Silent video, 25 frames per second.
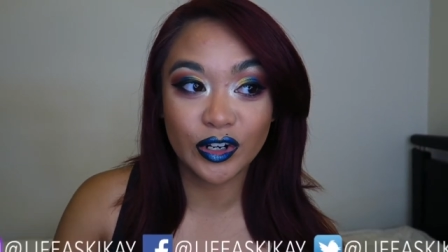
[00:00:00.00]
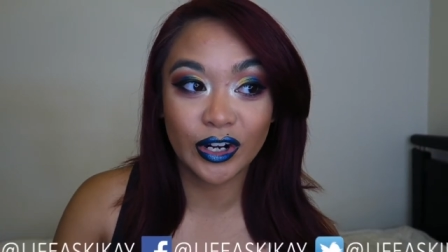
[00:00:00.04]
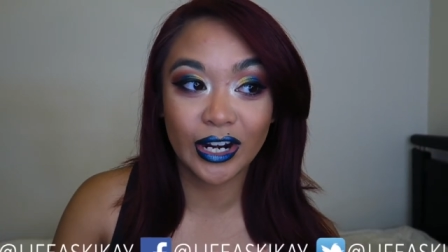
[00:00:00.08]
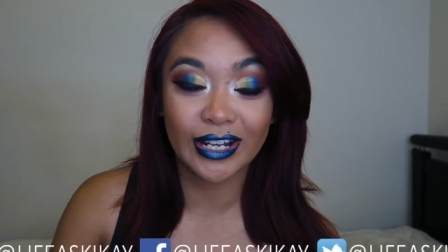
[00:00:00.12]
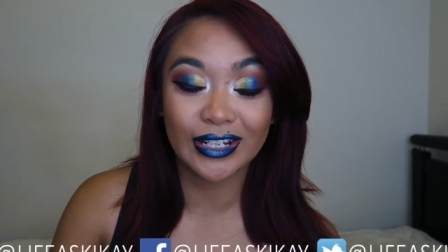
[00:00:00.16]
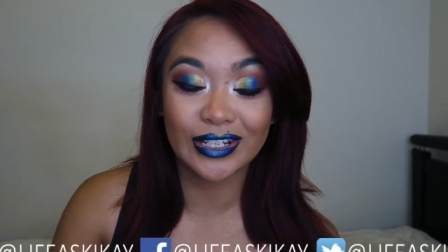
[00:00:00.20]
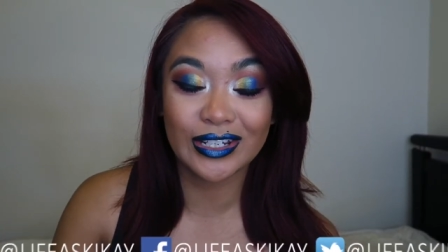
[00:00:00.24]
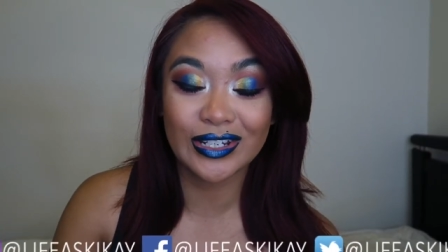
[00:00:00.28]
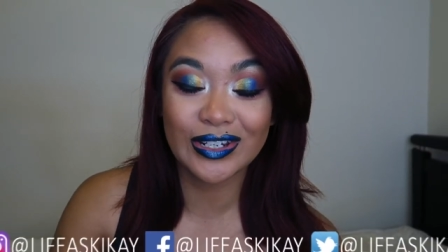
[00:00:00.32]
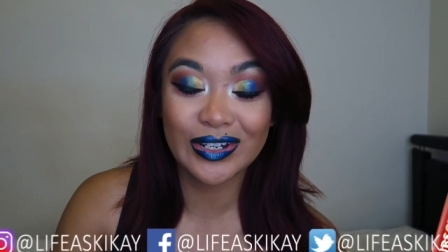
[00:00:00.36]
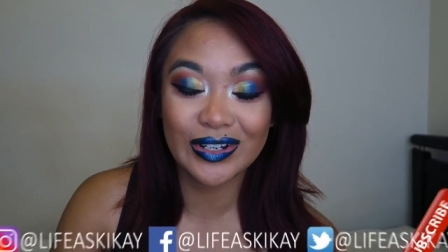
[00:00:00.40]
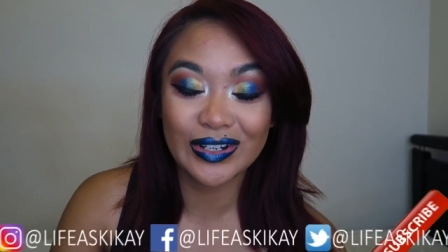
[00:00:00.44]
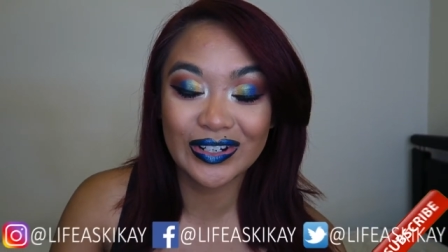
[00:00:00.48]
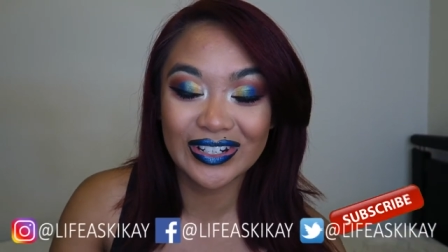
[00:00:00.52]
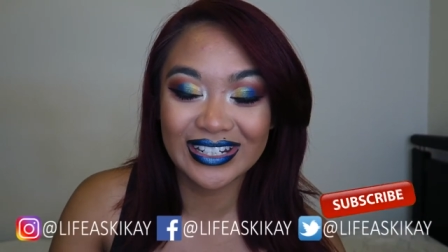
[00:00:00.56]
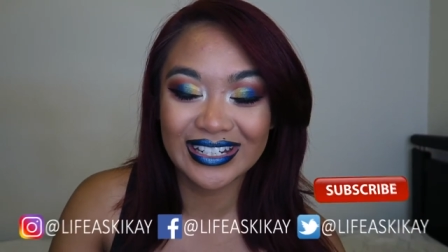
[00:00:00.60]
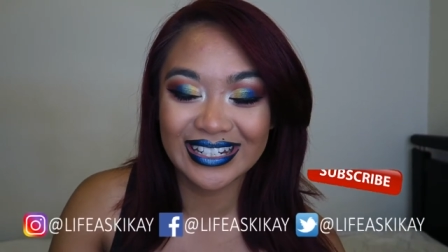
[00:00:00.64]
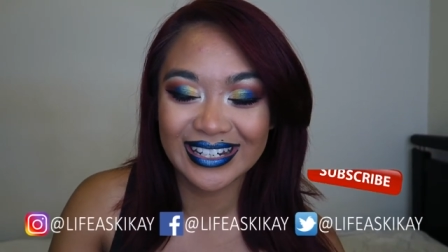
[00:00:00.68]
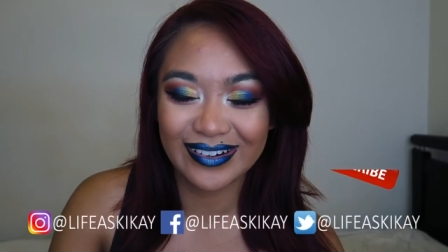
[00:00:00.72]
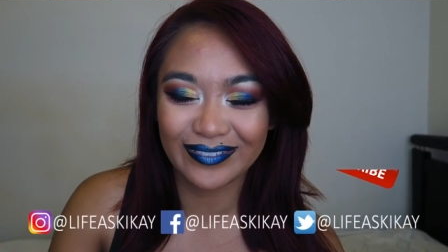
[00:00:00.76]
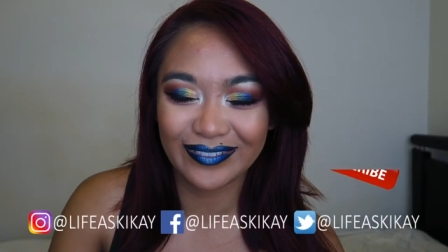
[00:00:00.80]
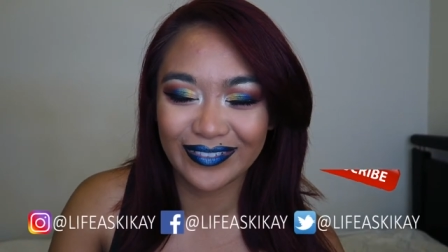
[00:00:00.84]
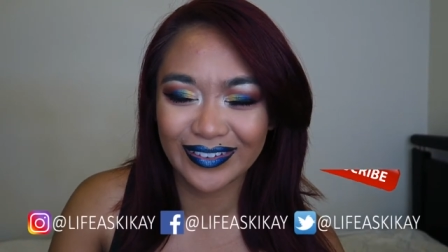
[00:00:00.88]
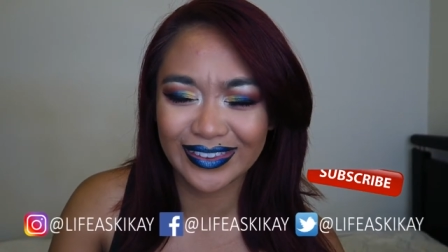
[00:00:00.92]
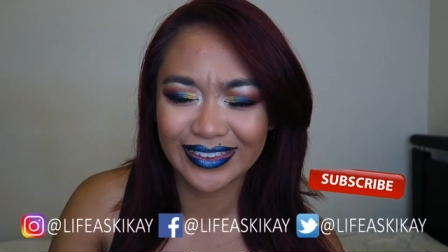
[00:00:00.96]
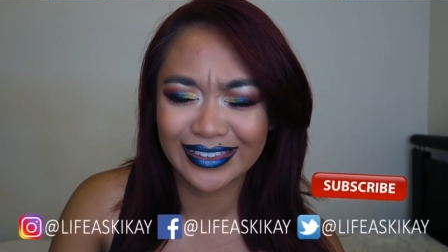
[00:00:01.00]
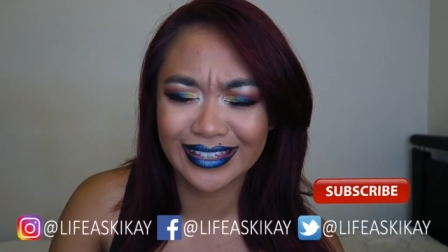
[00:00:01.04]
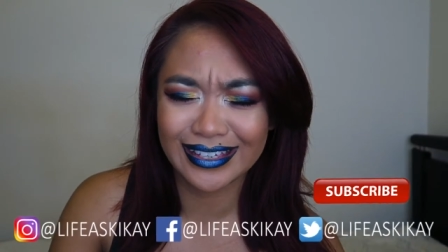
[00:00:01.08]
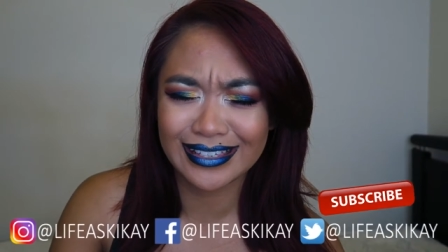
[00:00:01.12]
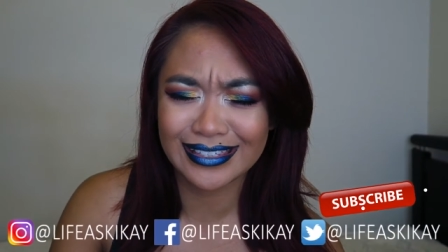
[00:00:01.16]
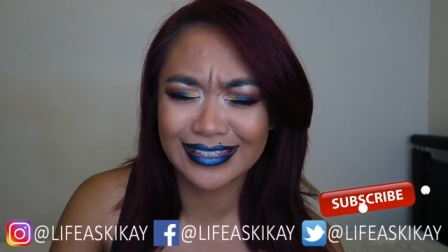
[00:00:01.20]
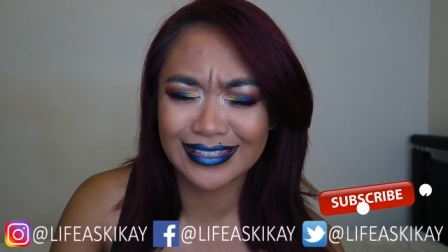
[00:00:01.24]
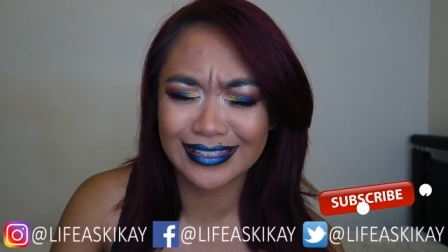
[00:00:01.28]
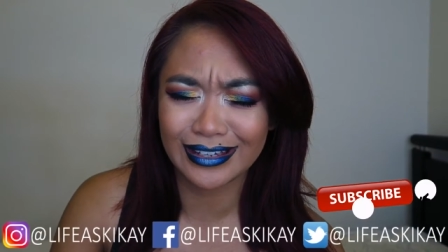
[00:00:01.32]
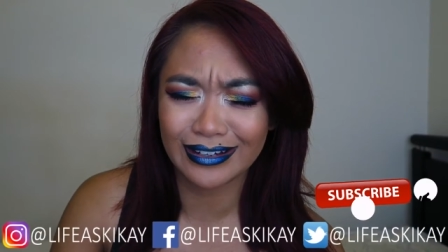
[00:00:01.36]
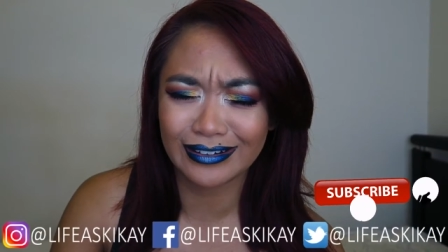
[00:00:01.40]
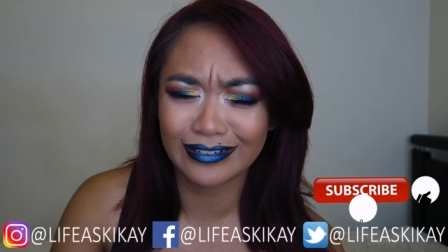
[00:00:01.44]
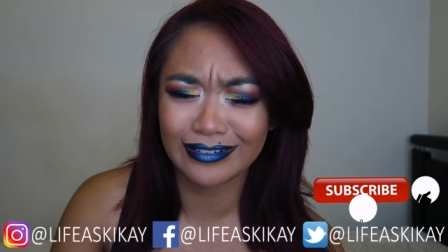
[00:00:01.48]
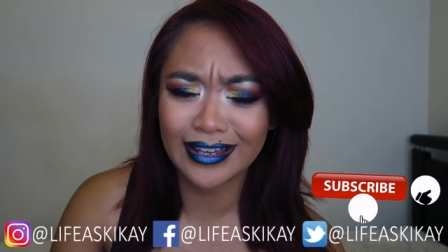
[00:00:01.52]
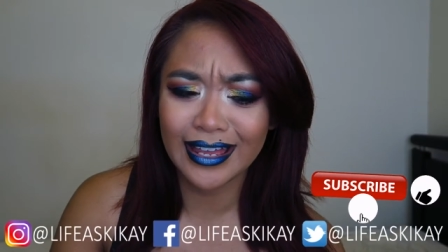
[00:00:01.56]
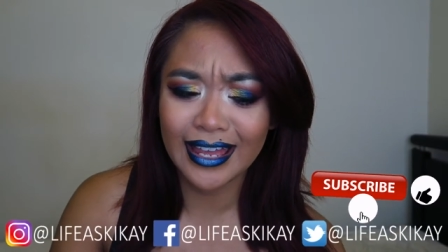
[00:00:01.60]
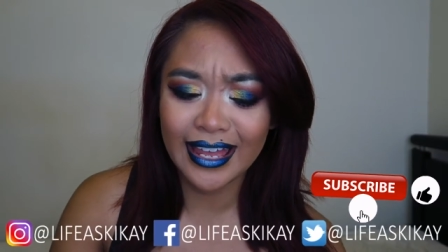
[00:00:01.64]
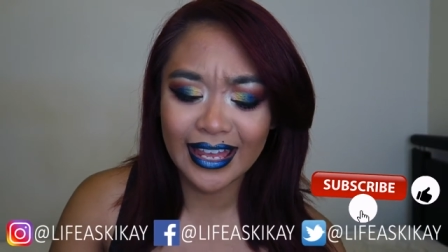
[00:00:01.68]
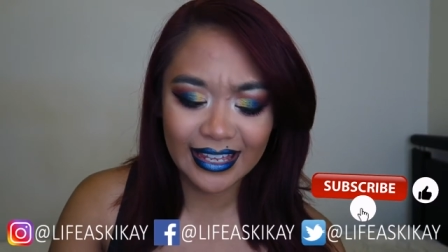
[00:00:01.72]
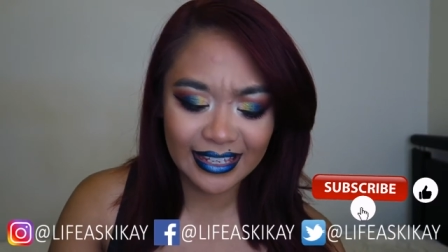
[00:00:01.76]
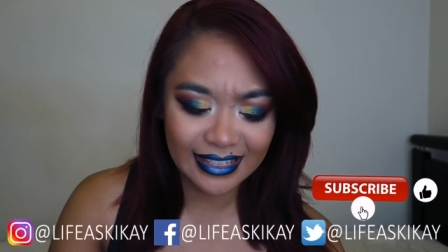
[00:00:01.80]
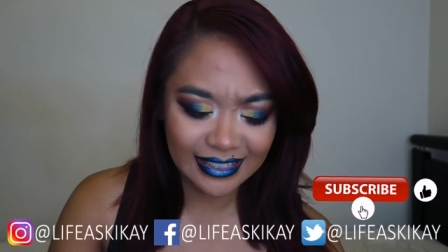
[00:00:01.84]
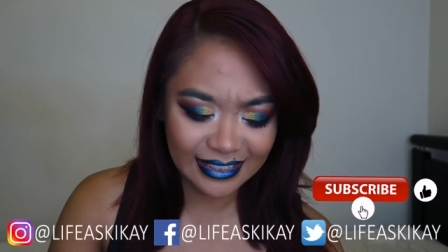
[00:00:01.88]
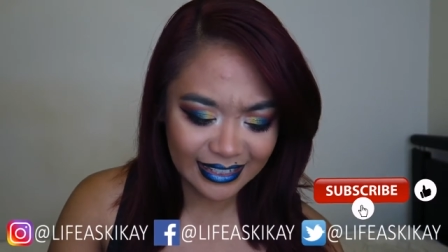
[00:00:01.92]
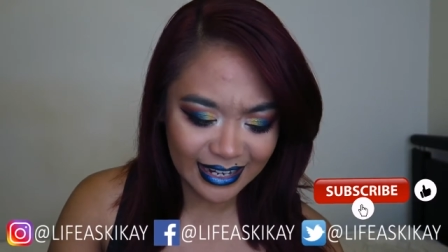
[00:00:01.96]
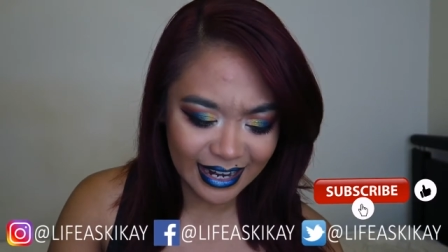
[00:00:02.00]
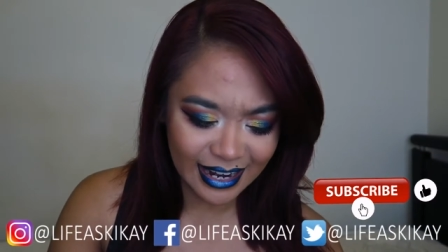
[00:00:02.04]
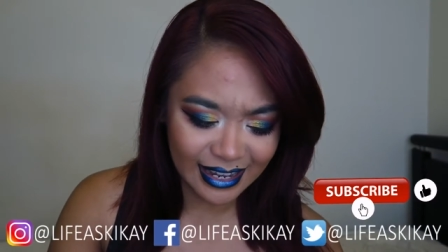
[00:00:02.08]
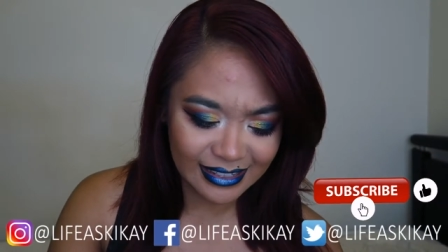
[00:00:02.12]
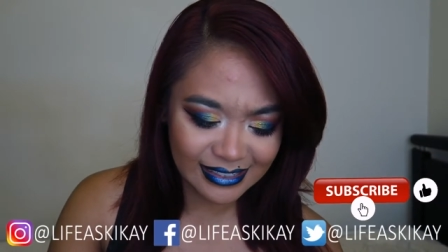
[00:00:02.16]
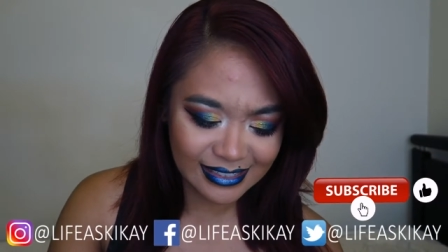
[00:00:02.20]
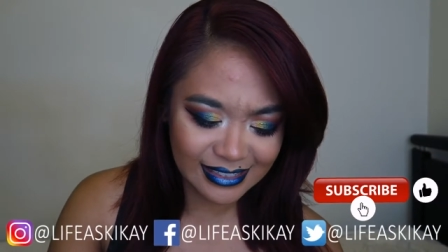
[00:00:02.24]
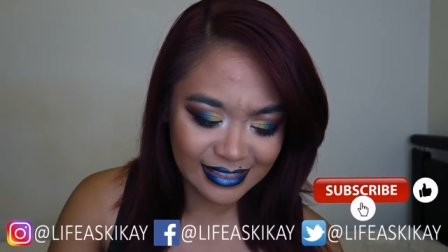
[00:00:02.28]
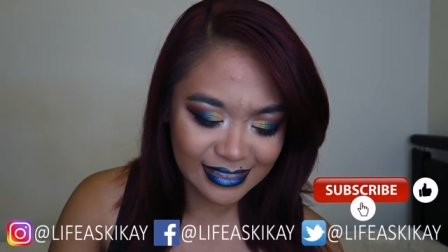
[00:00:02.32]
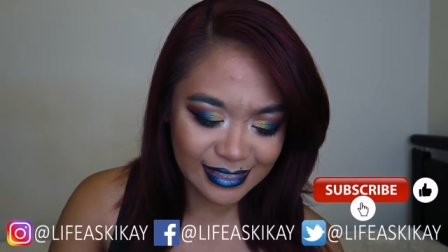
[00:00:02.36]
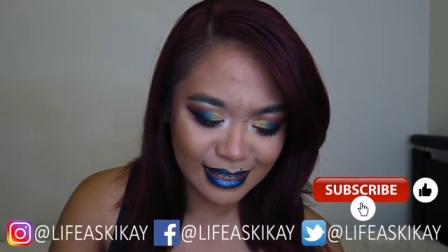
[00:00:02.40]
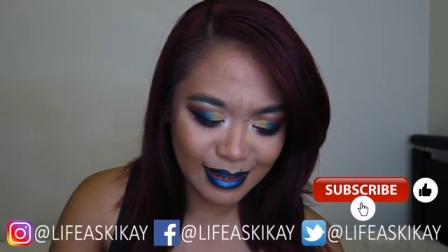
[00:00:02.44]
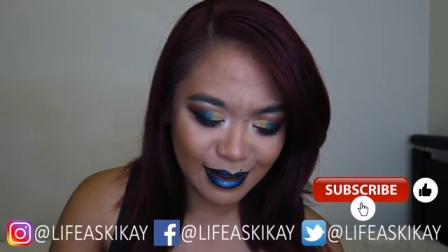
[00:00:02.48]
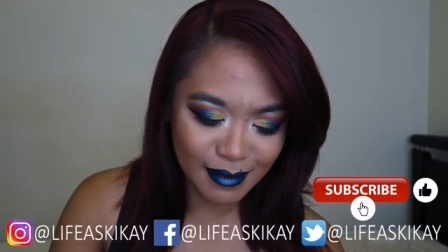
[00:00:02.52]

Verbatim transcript: trying new different things. So yes,